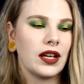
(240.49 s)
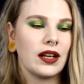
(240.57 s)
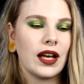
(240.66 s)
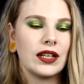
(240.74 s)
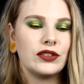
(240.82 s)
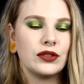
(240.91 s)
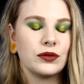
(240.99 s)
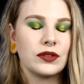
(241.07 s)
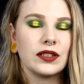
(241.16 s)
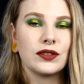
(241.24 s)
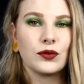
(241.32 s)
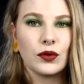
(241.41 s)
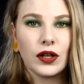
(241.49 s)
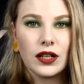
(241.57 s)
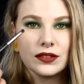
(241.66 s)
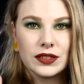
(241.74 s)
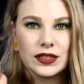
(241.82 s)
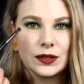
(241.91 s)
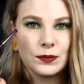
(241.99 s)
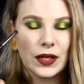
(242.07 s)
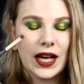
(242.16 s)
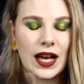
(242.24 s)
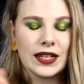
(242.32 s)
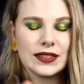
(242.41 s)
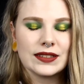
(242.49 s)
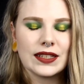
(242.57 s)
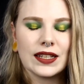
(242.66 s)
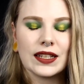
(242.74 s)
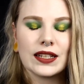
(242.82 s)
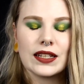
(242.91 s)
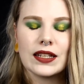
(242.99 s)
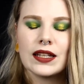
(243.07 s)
And I use this for underneath my eyes and